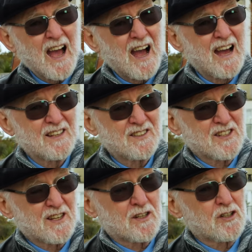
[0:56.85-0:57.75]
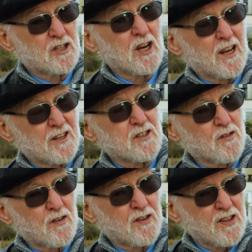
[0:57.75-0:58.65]
and uh, could you lend us
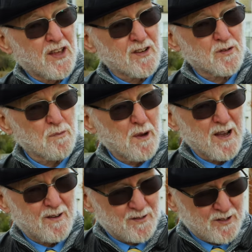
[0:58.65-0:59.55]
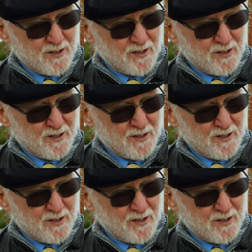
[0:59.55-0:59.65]
£50,000?